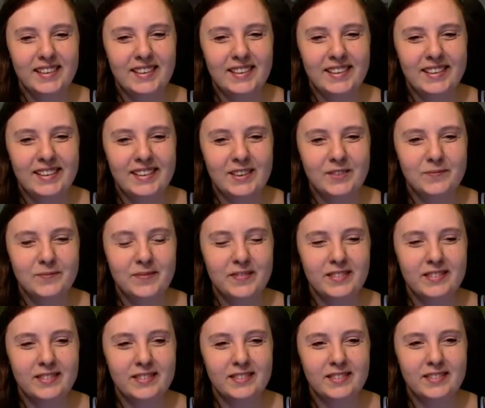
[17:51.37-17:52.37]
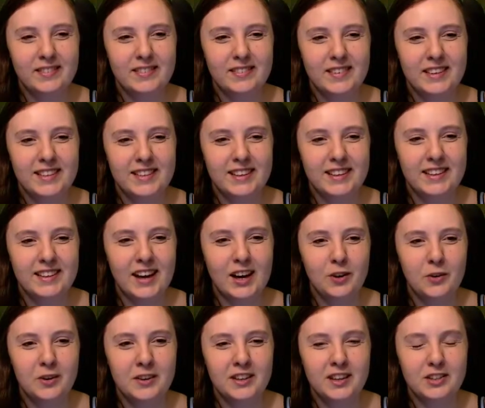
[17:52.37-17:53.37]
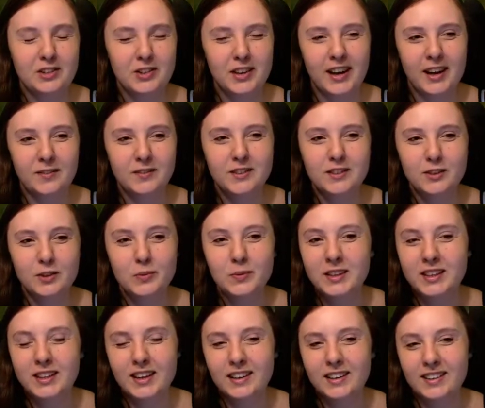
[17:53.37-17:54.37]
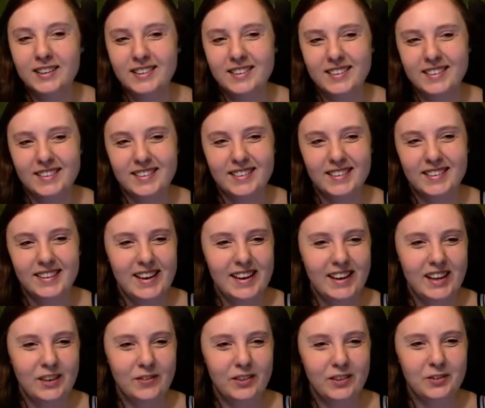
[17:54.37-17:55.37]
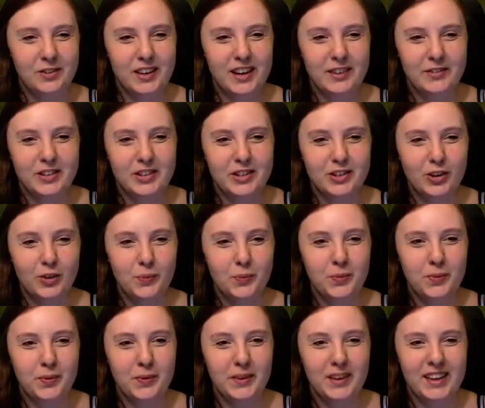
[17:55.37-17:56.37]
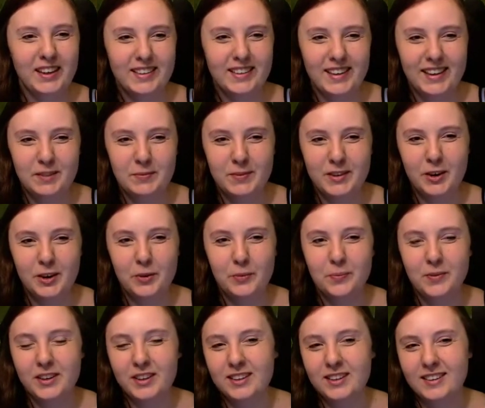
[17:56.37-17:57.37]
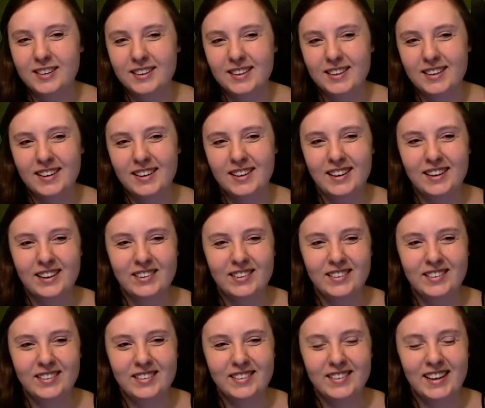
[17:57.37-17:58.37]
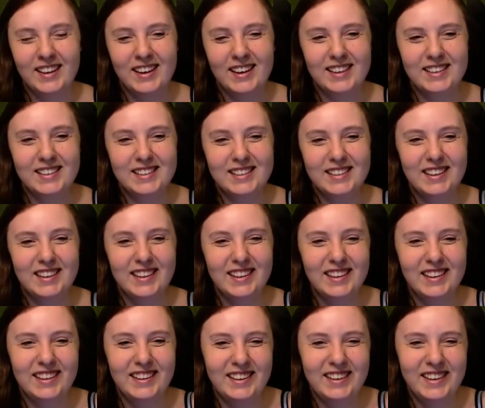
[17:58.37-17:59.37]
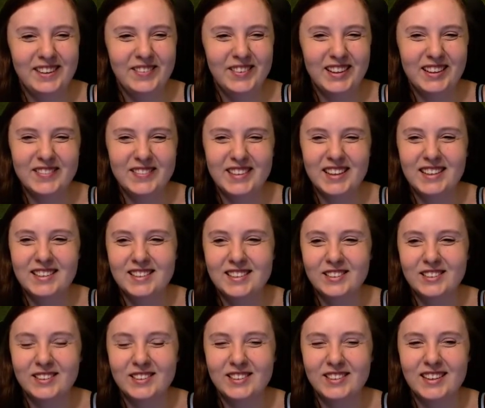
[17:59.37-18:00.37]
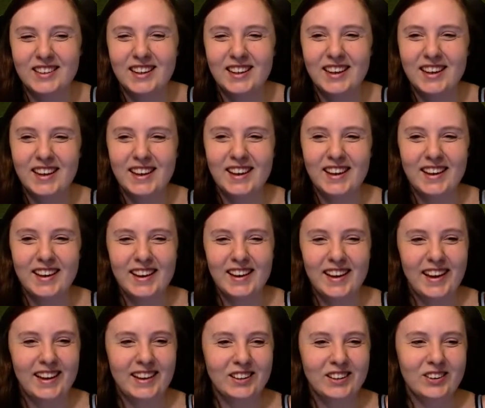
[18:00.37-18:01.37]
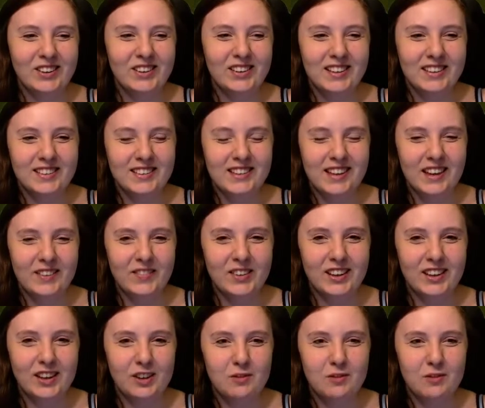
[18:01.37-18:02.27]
a set hour that you have to be there. Even if you have a shop, it can be opened later, I guess, even if that's not good. And Dirk doesn't have any